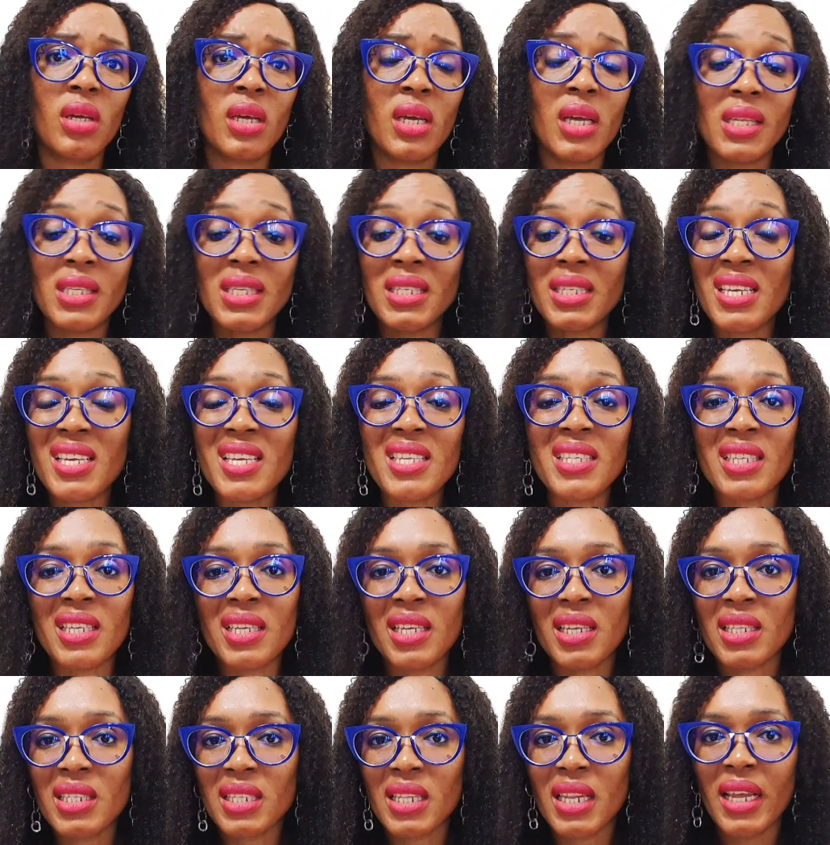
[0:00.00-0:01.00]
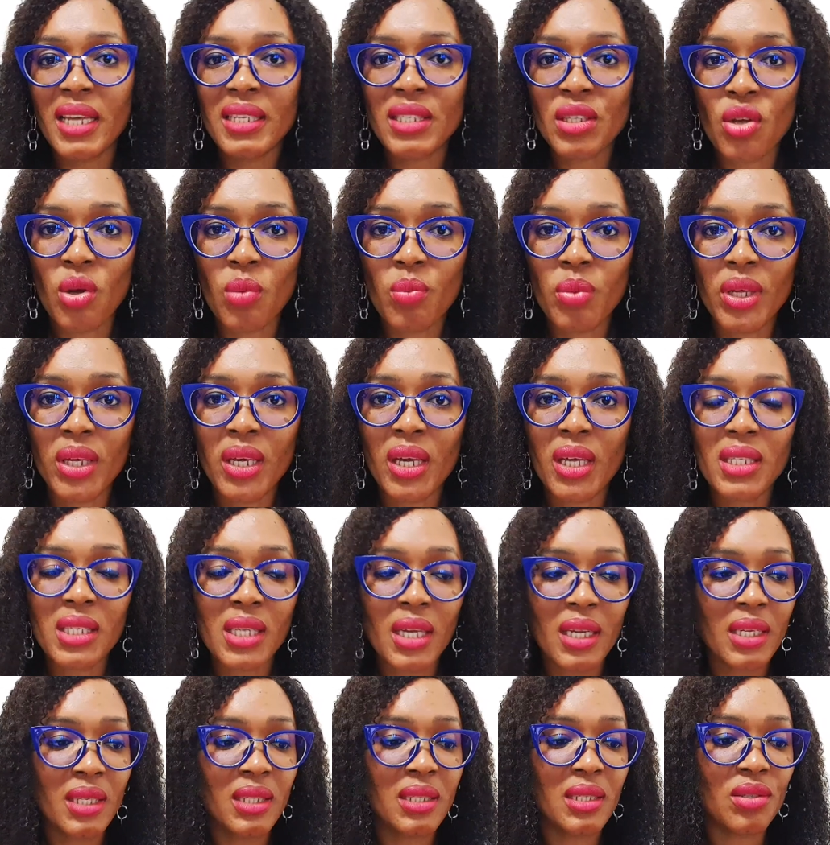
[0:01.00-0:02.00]
It's easy, it's less
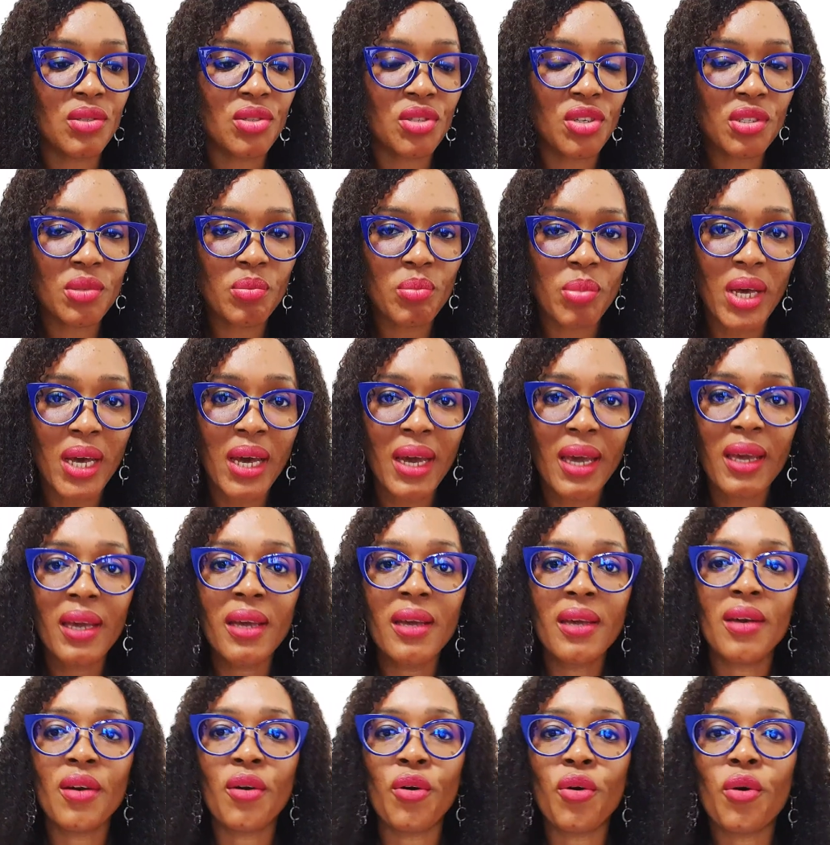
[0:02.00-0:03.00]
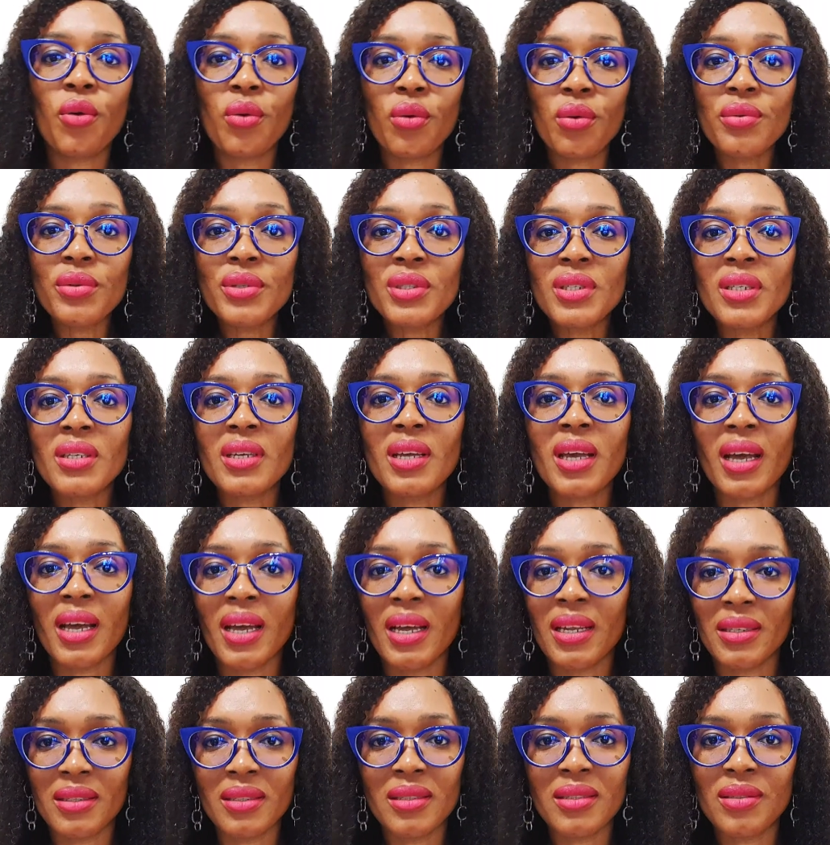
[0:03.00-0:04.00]
complicated. It is just buy, hold,
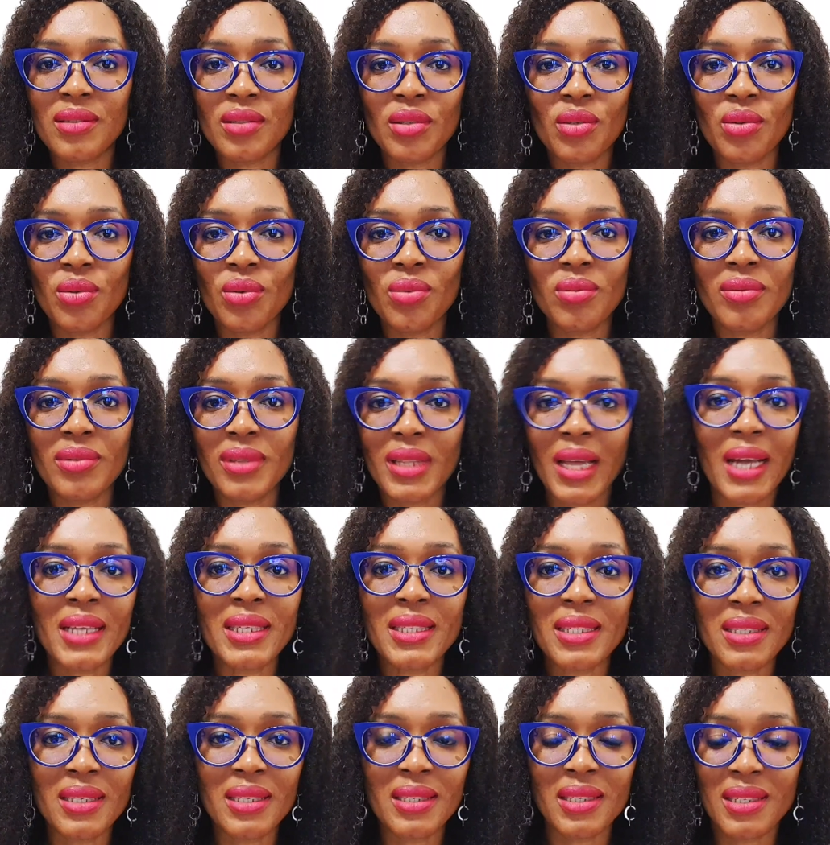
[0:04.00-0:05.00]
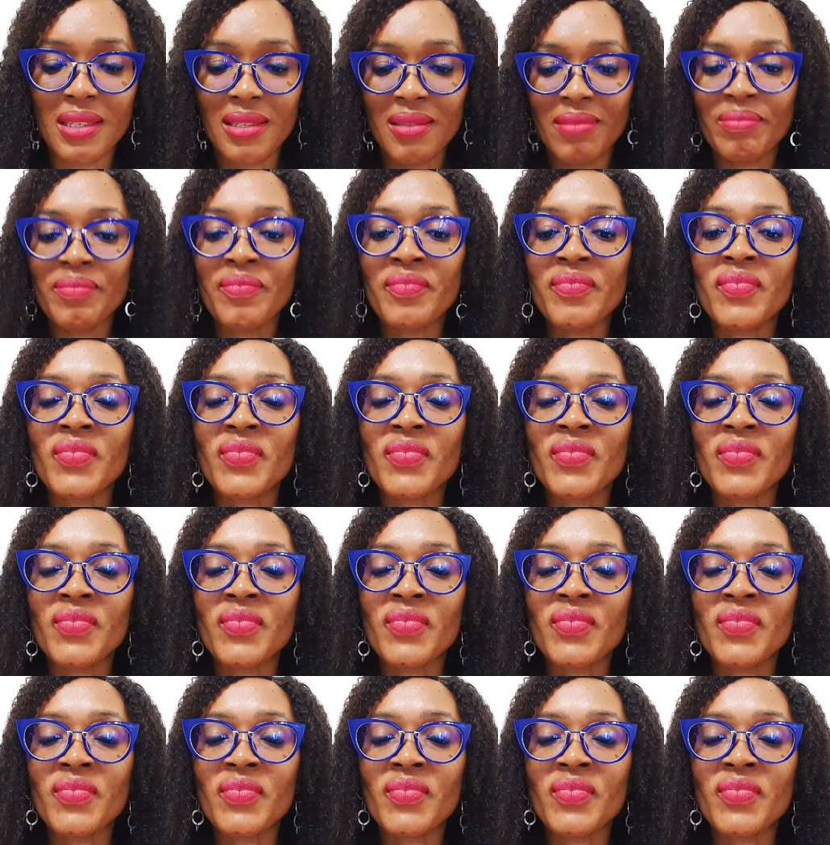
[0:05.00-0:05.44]
and that's it.